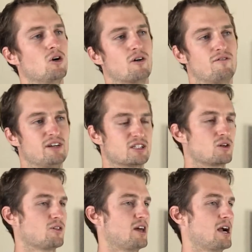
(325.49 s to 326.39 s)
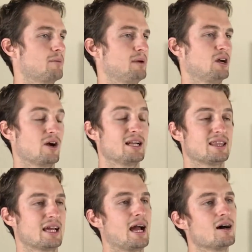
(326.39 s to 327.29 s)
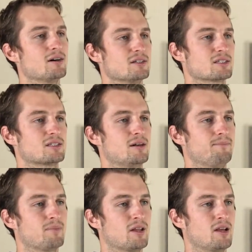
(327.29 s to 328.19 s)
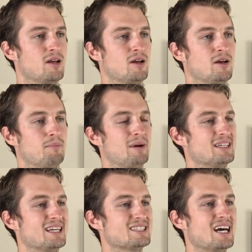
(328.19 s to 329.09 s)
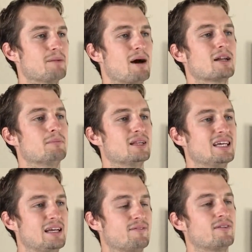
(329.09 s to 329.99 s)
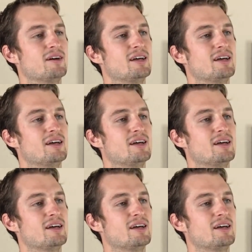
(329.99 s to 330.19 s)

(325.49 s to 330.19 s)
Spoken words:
or physical therapy or anything else, but it's not about a belief.